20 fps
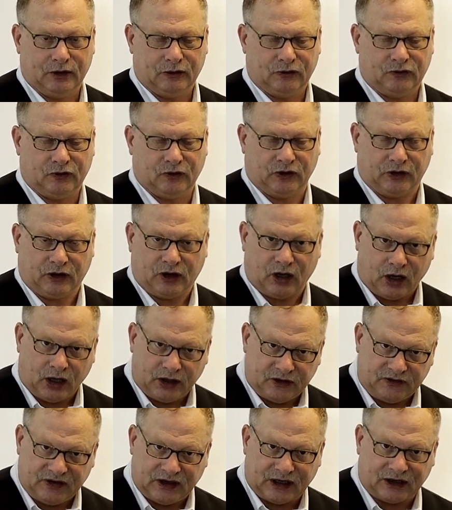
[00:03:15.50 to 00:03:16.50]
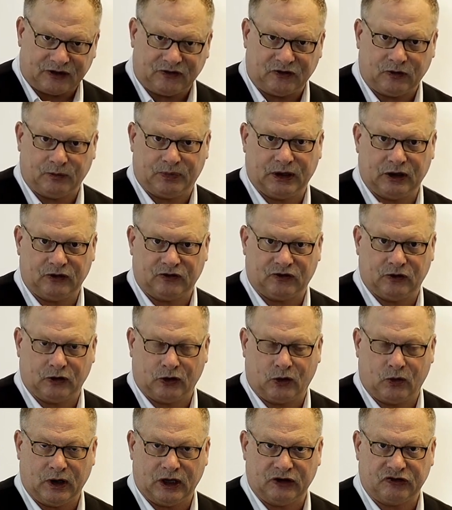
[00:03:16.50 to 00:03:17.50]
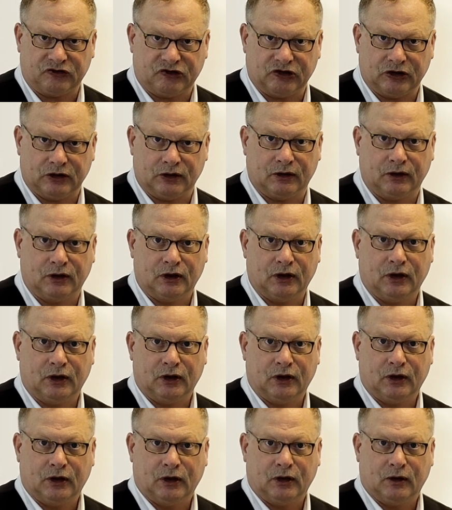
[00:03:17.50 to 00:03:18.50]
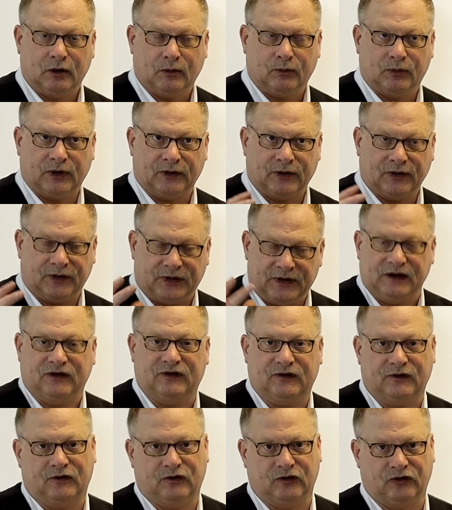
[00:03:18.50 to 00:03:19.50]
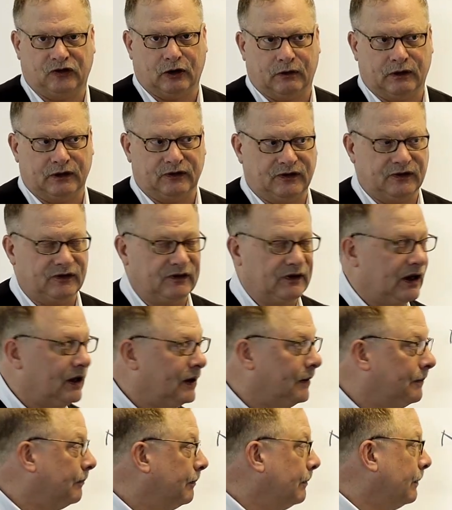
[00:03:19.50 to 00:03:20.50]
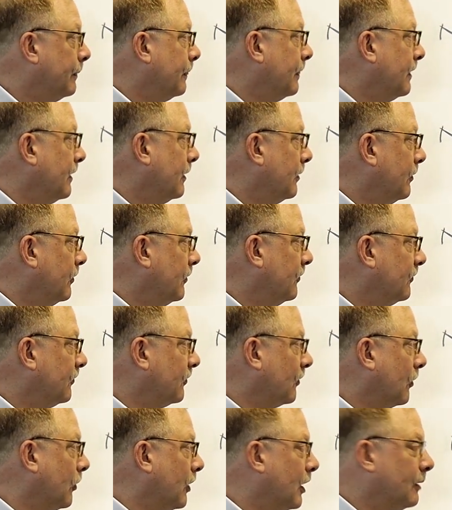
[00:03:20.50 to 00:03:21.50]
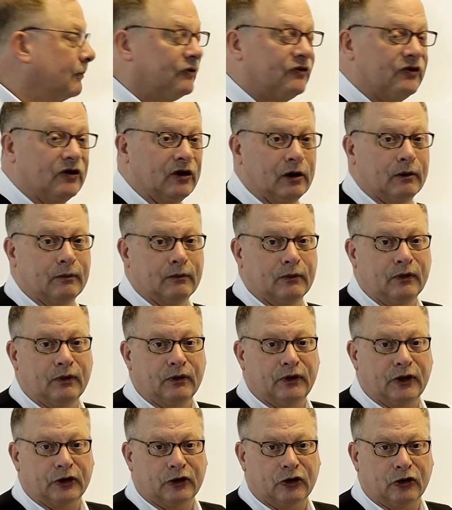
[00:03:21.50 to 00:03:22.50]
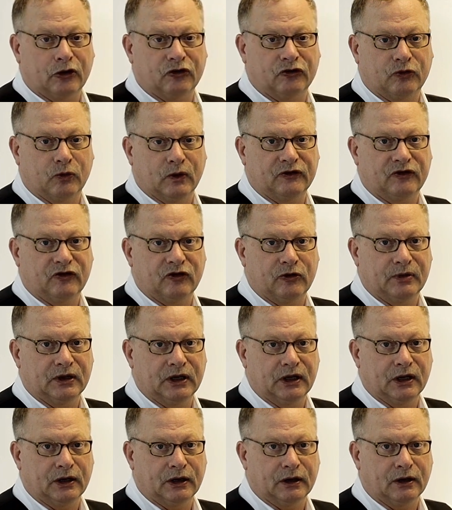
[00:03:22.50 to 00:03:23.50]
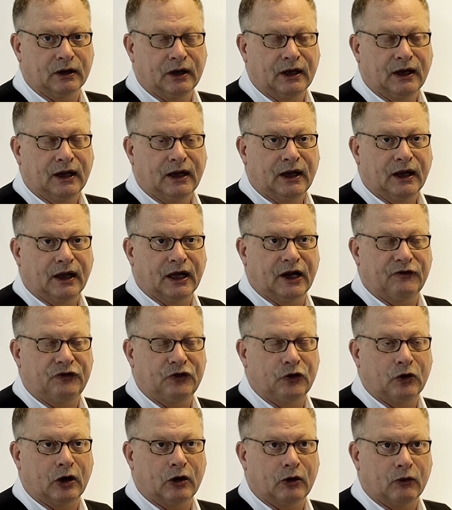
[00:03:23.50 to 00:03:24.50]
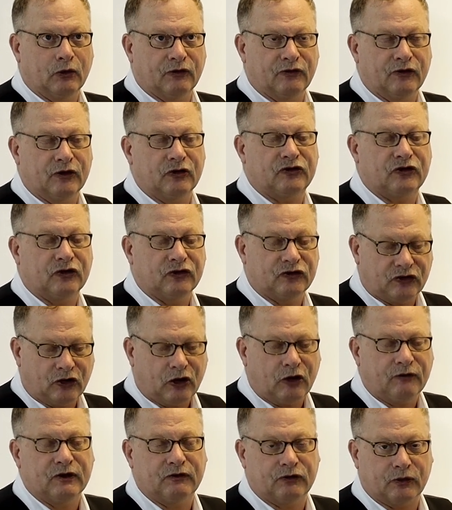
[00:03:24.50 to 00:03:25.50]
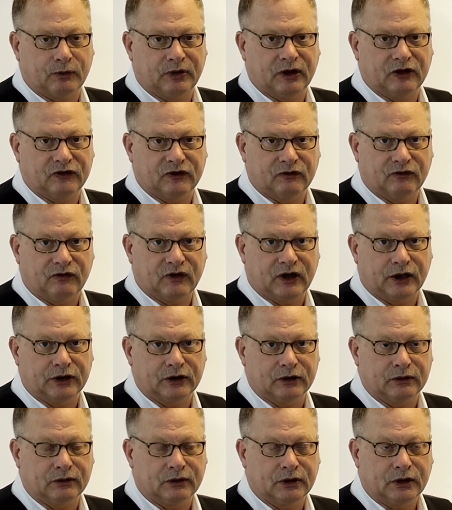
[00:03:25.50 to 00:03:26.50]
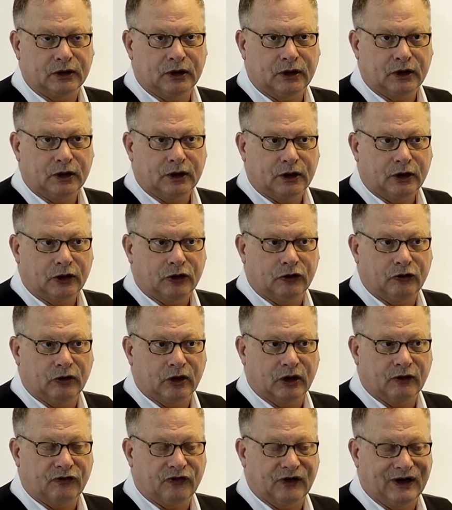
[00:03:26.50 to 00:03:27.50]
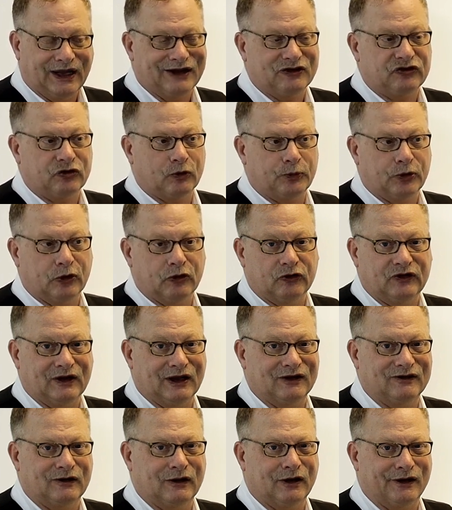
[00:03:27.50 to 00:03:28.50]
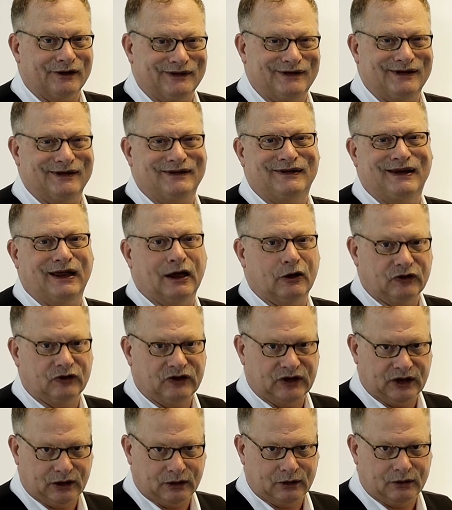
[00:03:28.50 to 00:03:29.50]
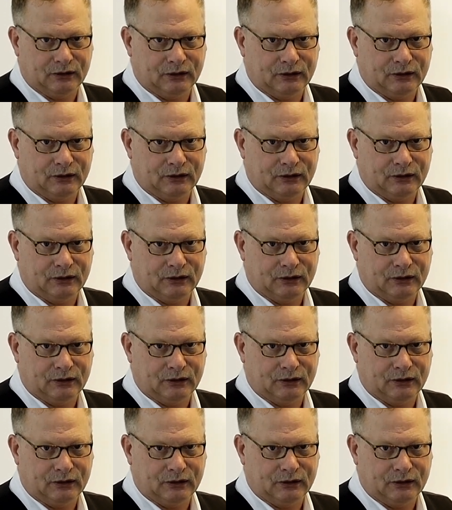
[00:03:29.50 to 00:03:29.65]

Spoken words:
So the context depends on the question, but the thesis is always the same. This is a lump sum that occurs once at the beginning. And if you are reverse solving for present value, you're doing a financial process called discounting.